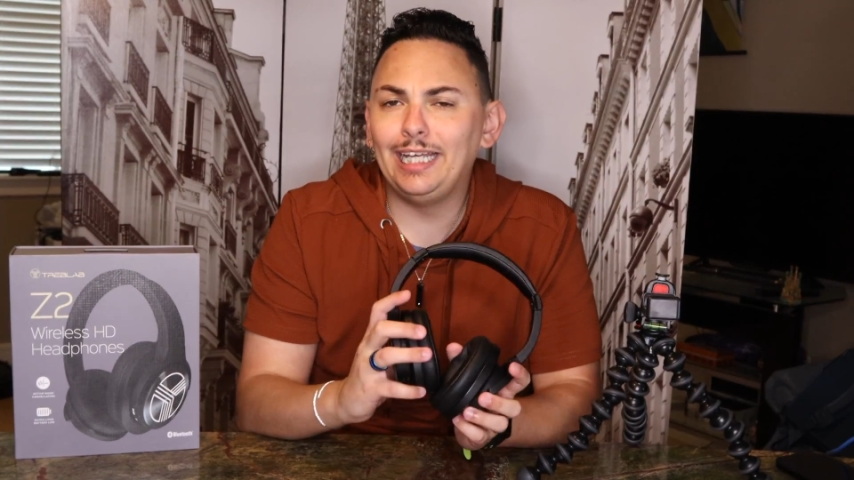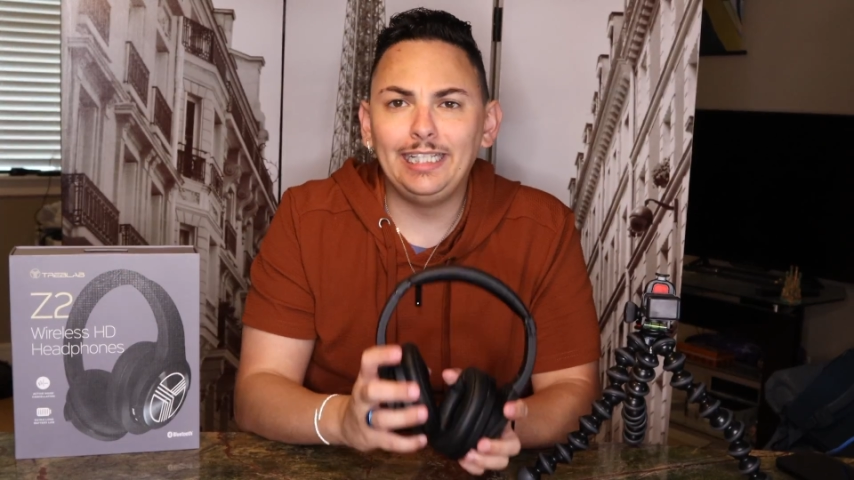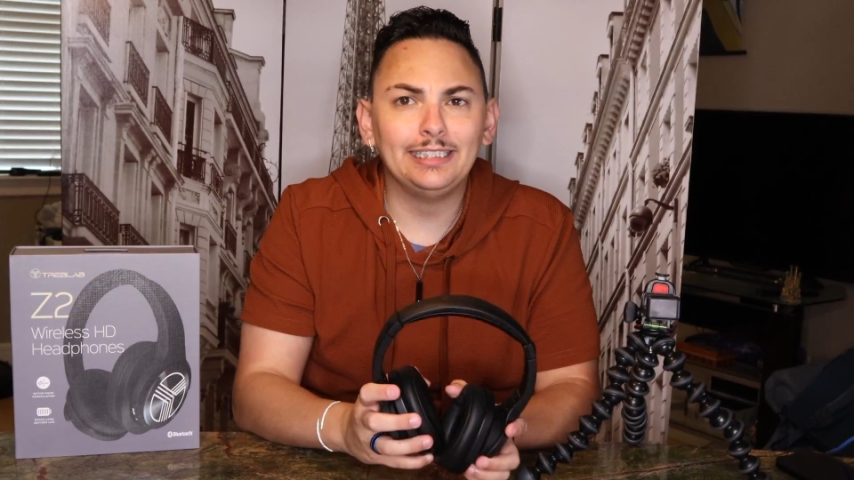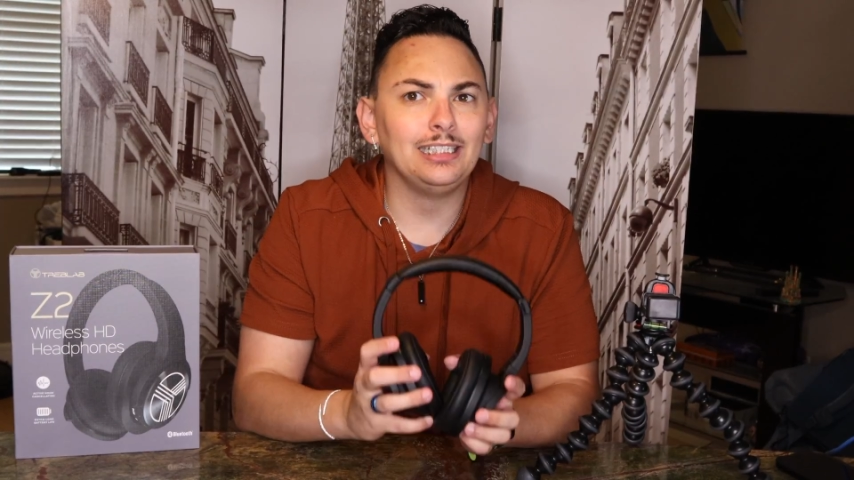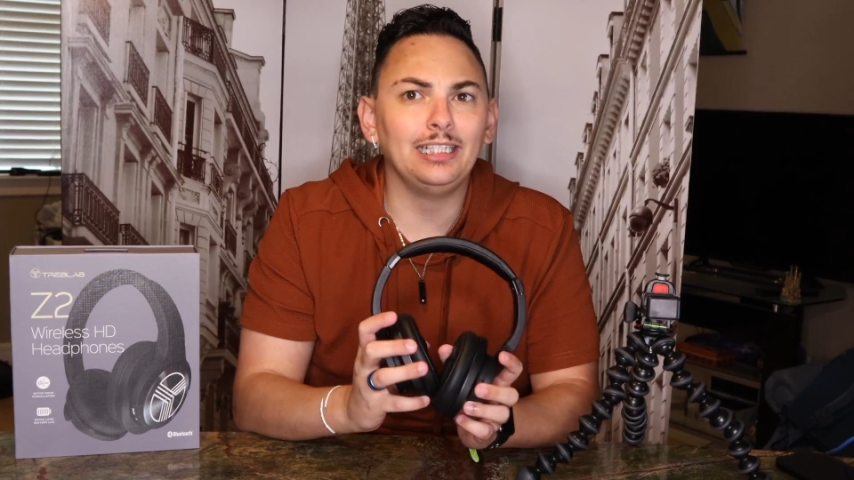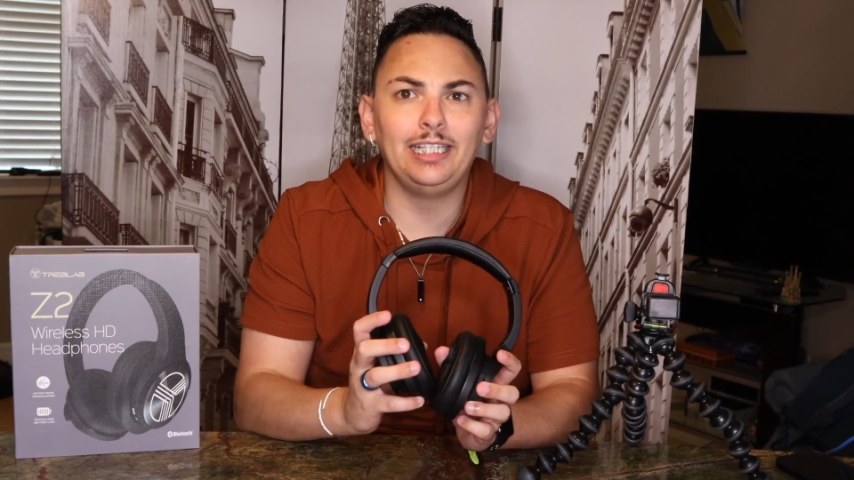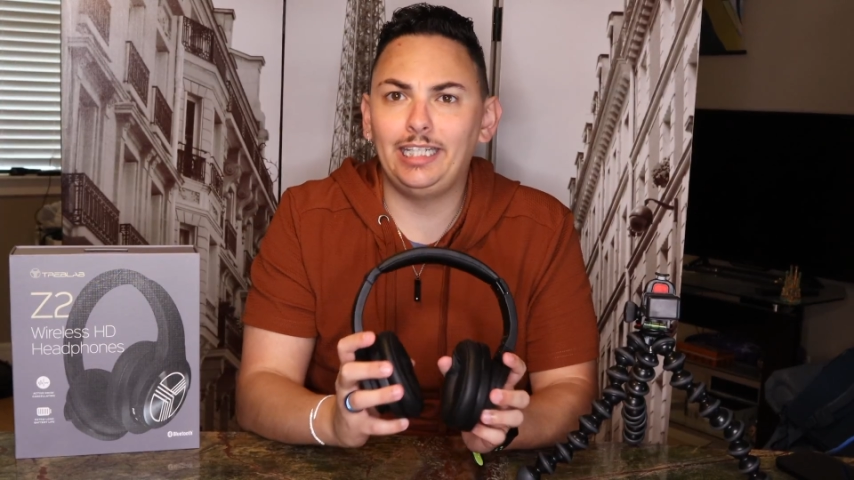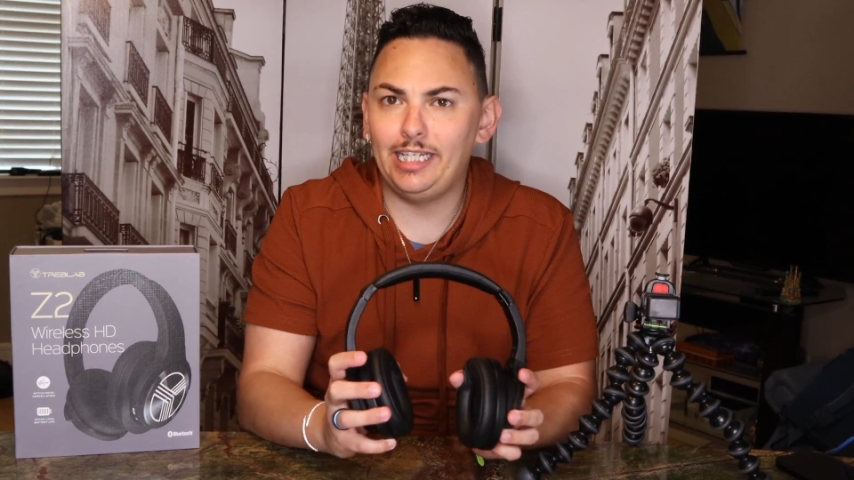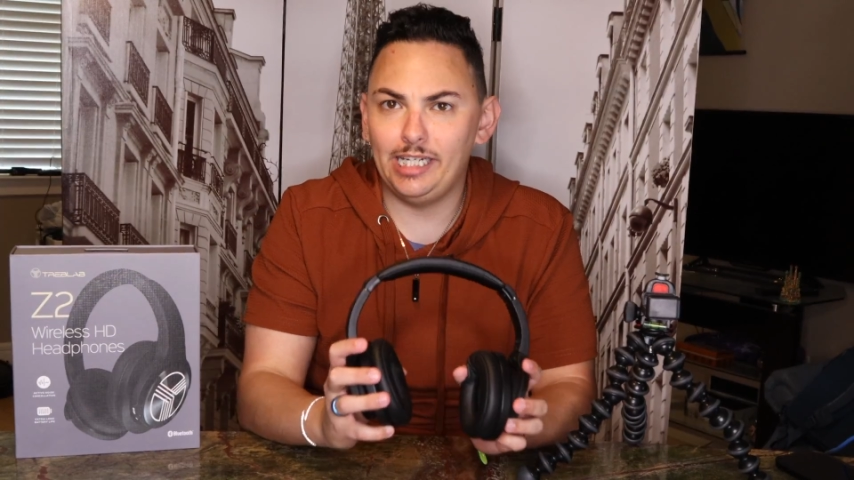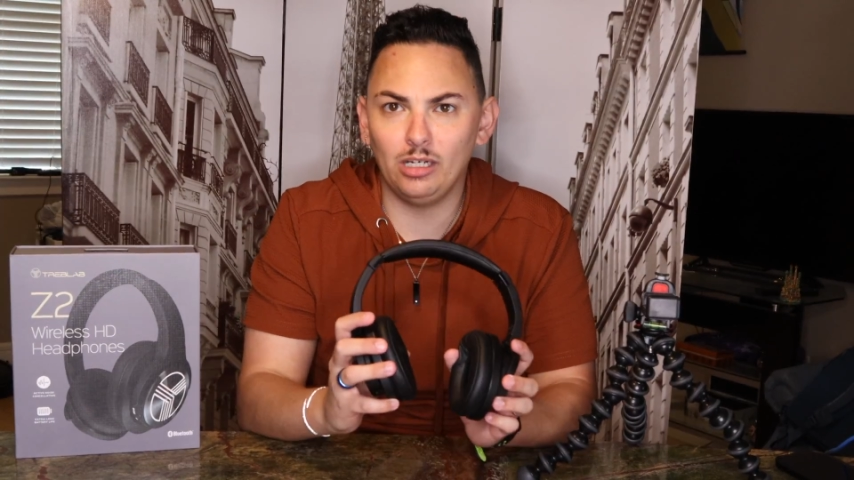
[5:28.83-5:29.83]
easily
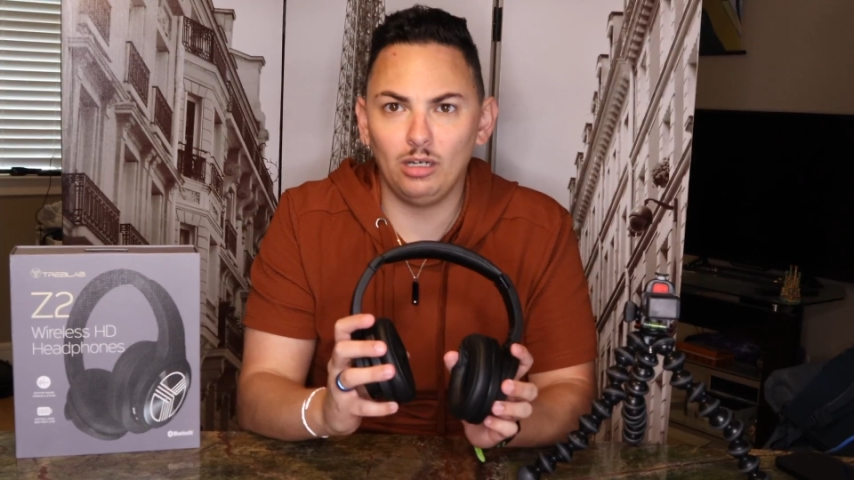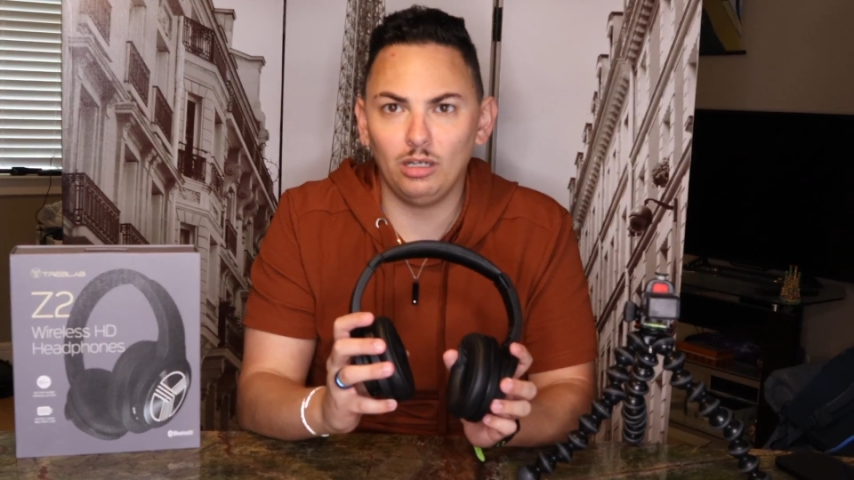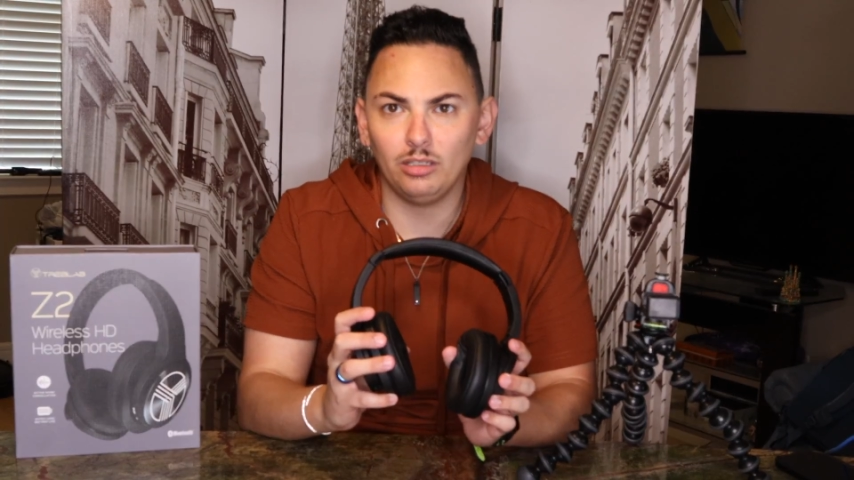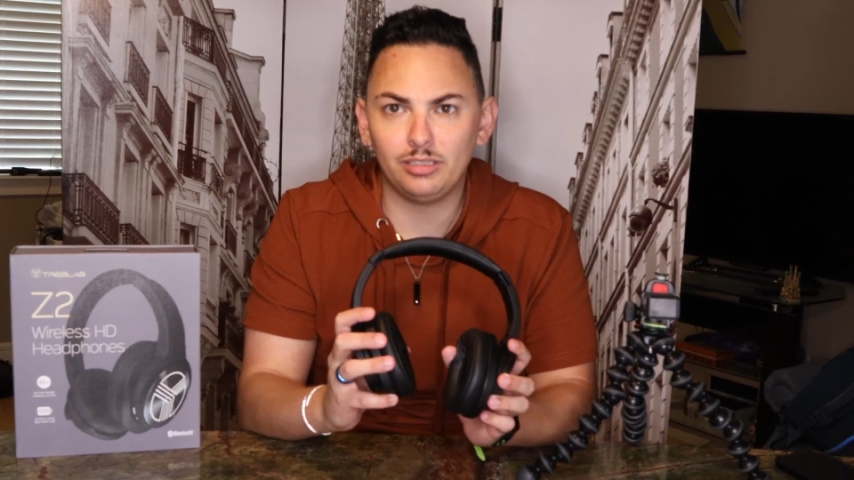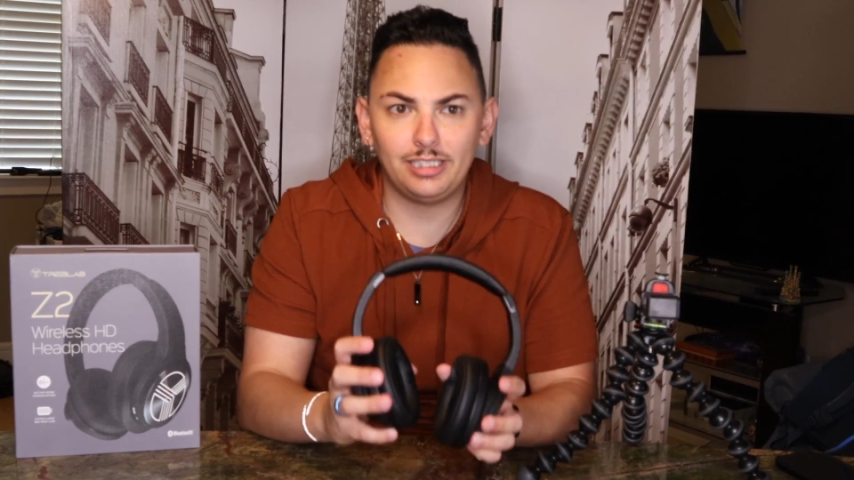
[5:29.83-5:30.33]
hear